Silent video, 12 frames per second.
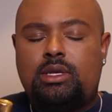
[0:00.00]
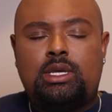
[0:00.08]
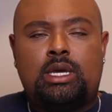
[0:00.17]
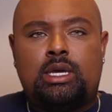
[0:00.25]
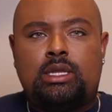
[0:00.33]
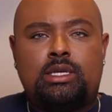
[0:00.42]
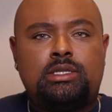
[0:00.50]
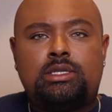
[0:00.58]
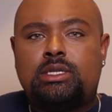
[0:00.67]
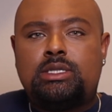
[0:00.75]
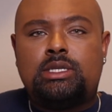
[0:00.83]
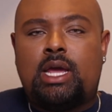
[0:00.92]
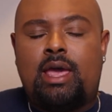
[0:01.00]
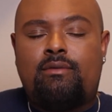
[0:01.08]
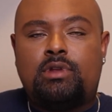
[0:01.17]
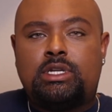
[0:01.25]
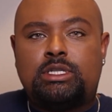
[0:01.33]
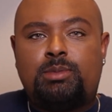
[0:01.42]
yeah, this doesn't have
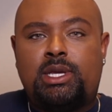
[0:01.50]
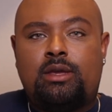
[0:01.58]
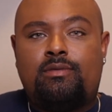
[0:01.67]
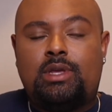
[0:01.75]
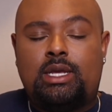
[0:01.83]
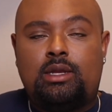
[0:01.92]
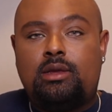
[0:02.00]
an SPF in